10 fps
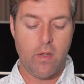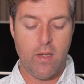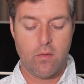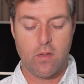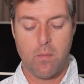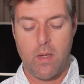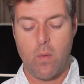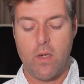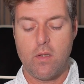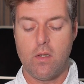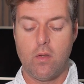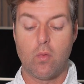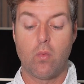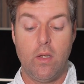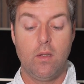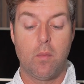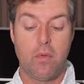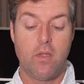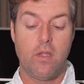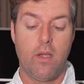Your answer to my question is greatly
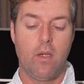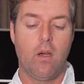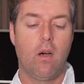appreciated.